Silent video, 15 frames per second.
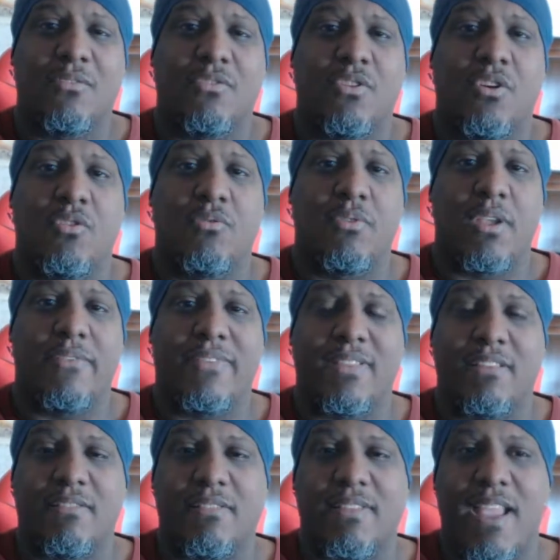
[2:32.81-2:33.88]
So if it
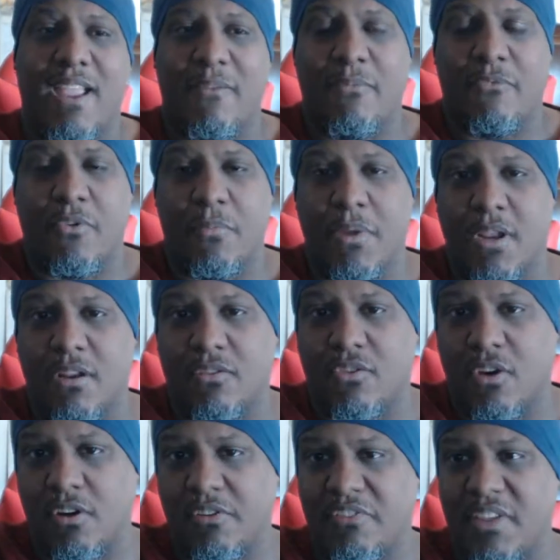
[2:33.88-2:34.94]
doesn't take from here to
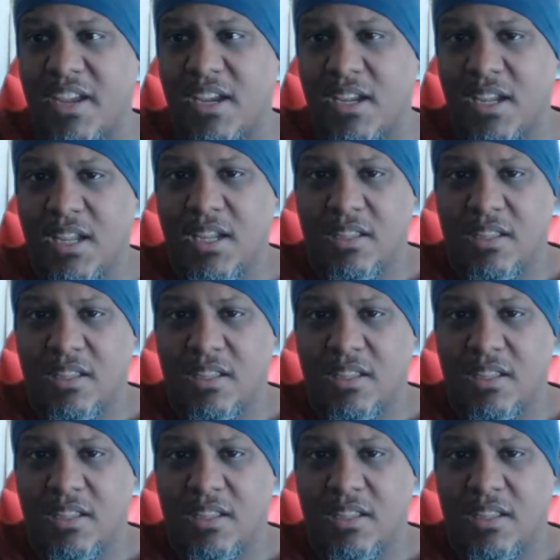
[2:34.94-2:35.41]
Thursday,